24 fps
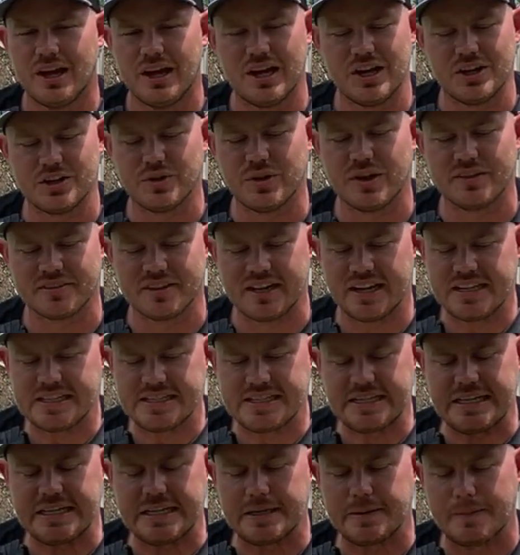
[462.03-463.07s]

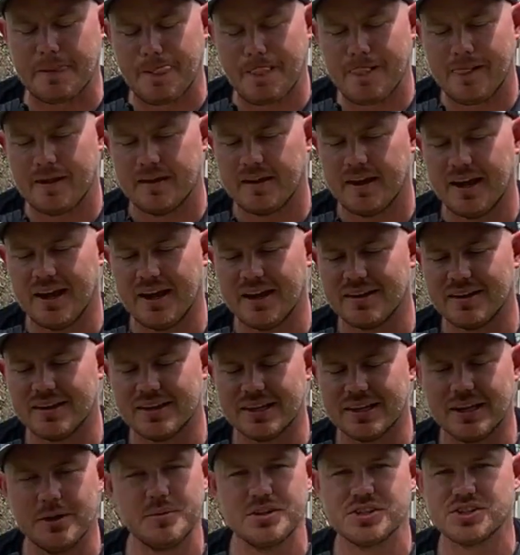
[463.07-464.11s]
2018. And
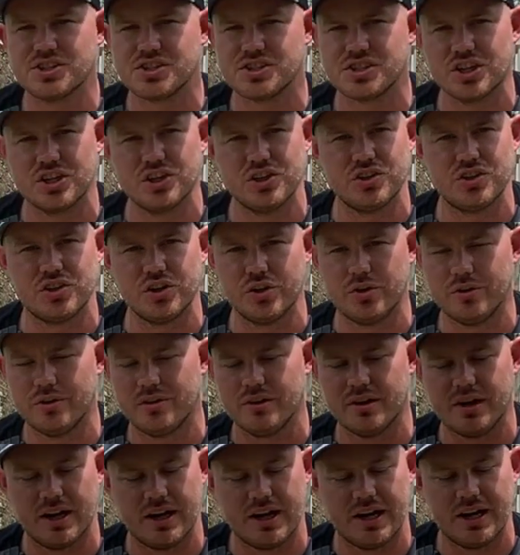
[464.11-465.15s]
Gibney's just a good
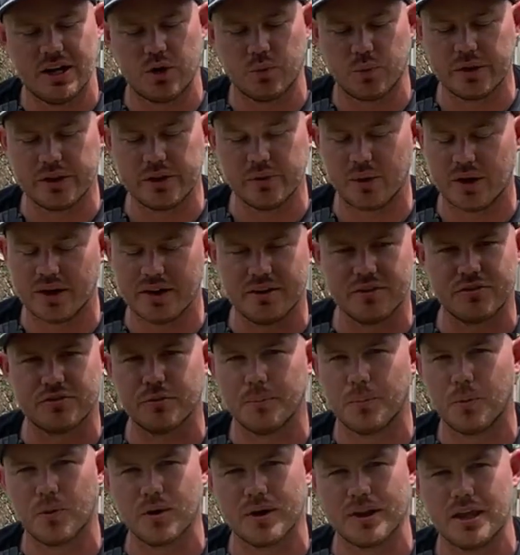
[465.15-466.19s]
dude. Really wanted to
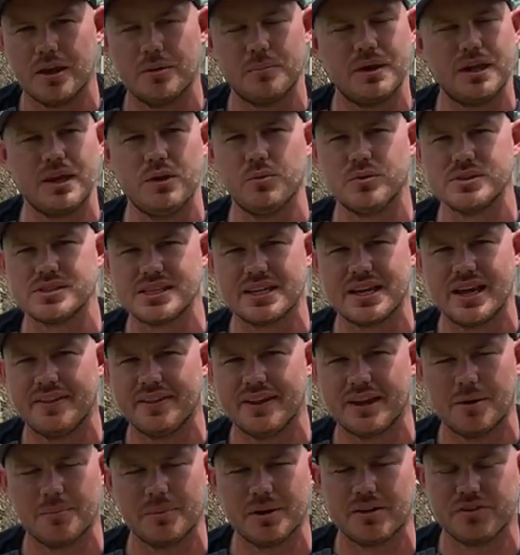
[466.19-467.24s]
support him. He was the guy
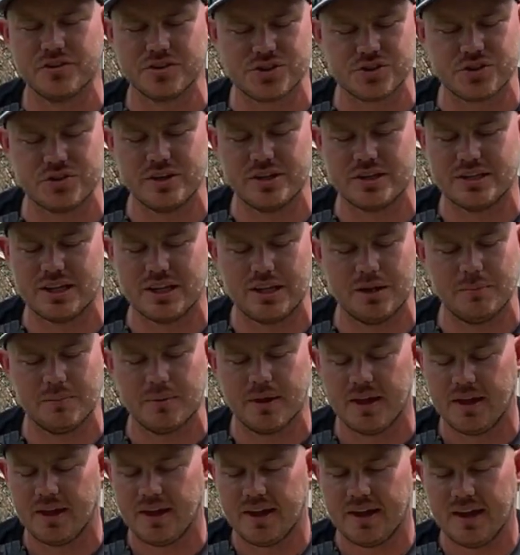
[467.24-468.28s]
that got me on the street team,
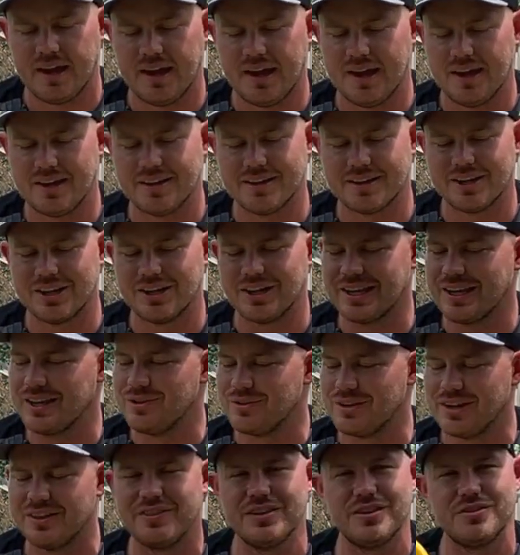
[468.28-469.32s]
and he
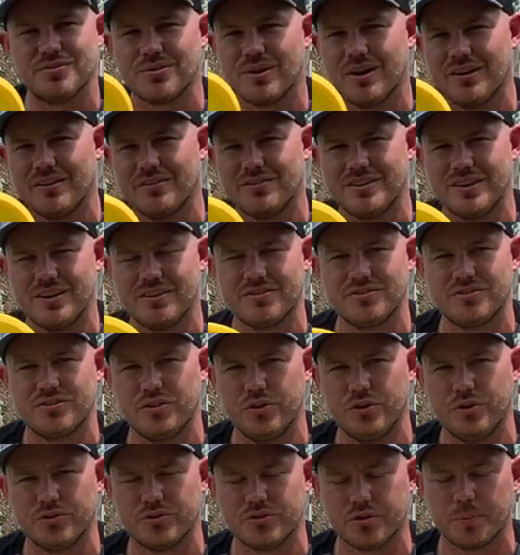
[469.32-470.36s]
did these run of discs
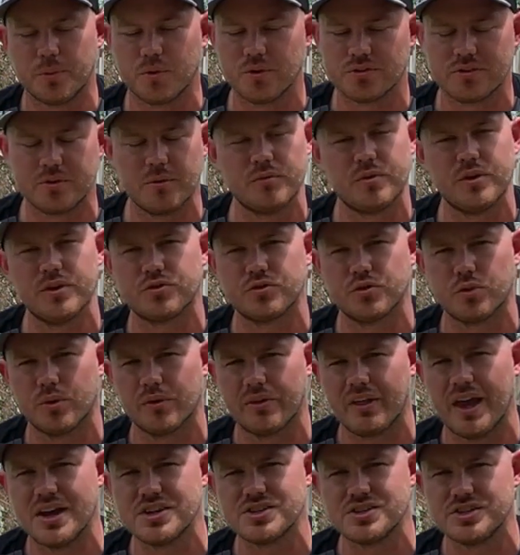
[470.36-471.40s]
to support some of his
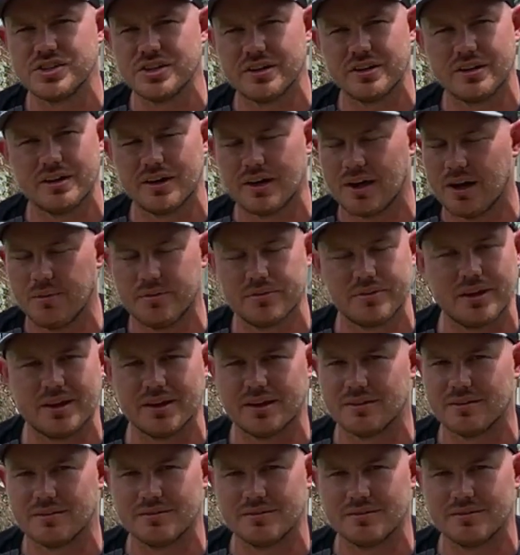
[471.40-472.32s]
tour last year, and I was like,